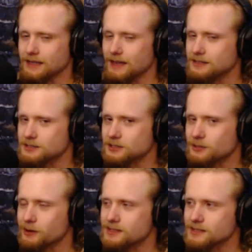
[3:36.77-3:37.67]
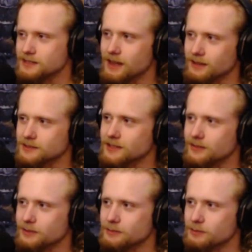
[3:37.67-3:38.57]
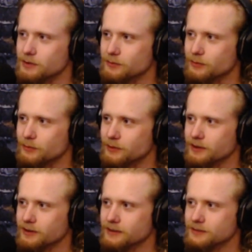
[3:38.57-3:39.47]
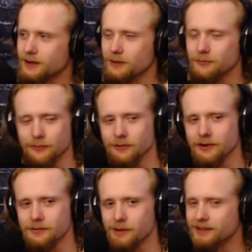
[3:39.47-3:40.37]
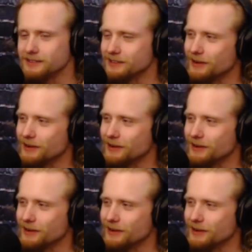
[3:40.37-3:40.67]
yeah, it's just crazy. Dallas gave him away for free. Not for free, but